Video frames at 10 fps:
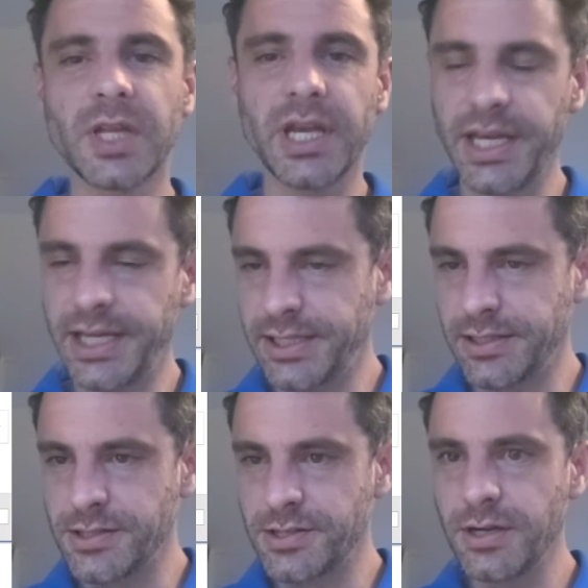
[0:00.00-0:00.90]

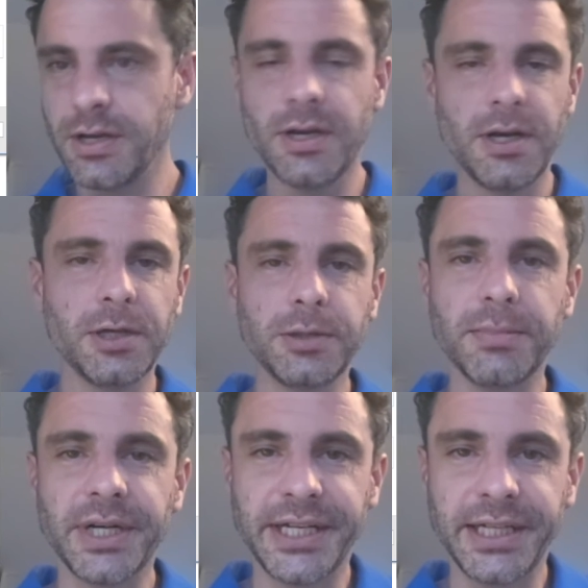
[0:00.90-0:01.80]
And
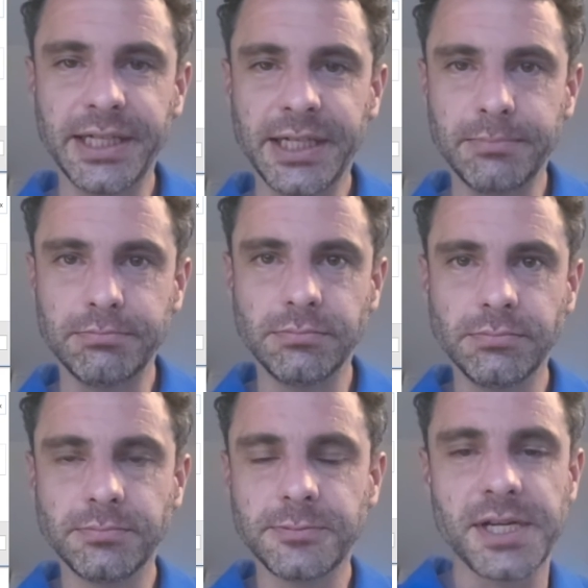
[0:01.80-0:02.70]
my
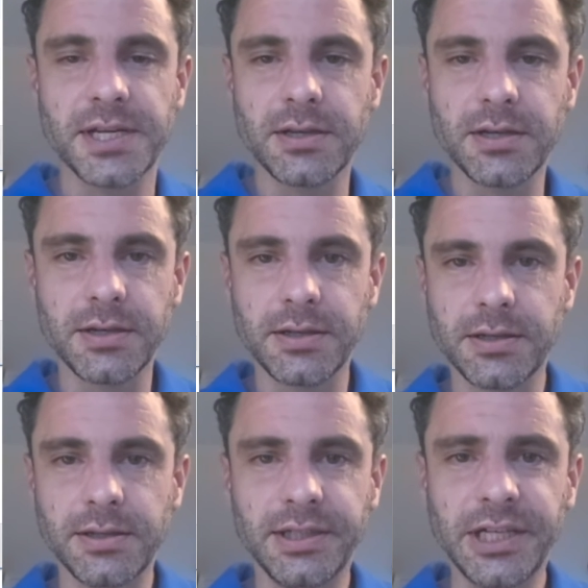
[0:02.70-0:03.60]

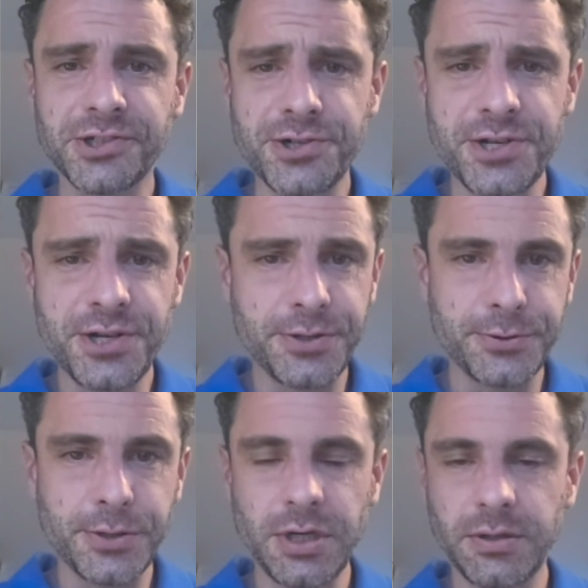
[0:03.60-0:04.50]
lecture
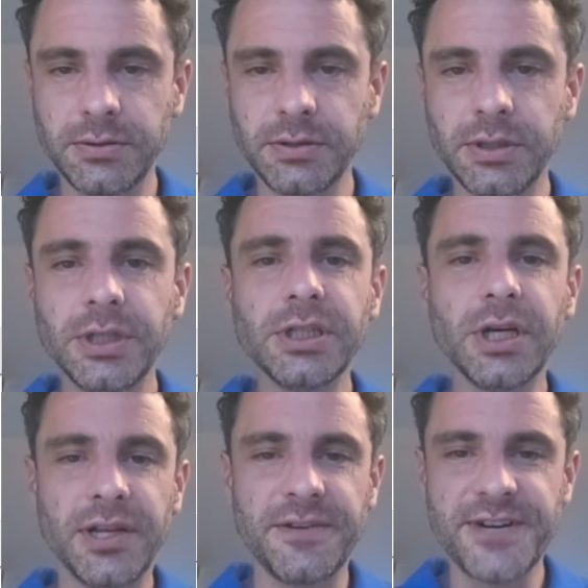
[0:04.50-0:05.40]
2
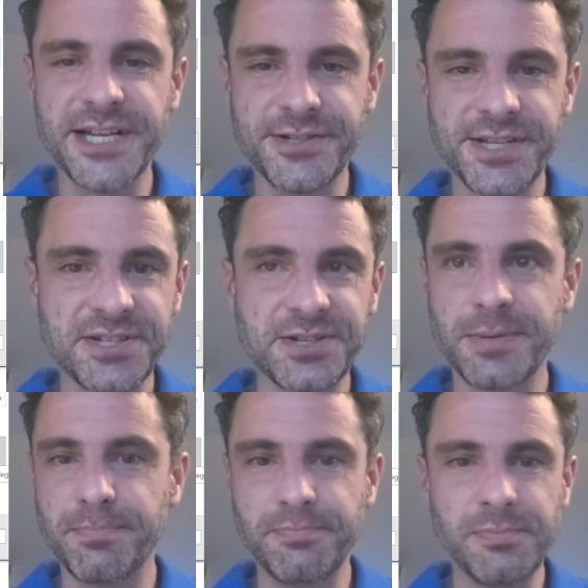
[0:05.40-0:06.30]
on the file
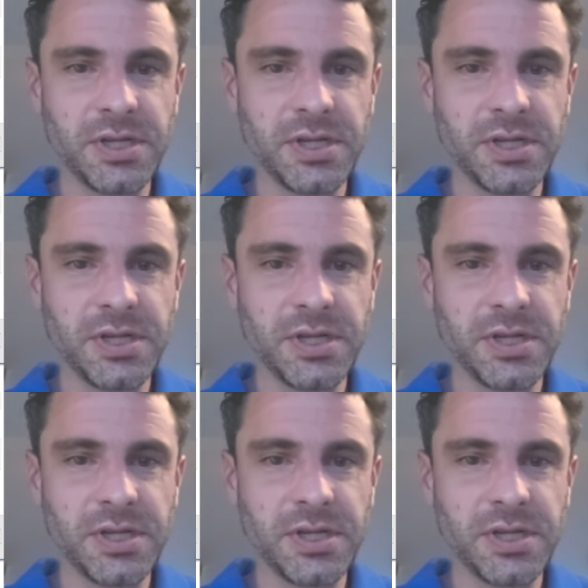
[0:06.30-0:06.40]
system,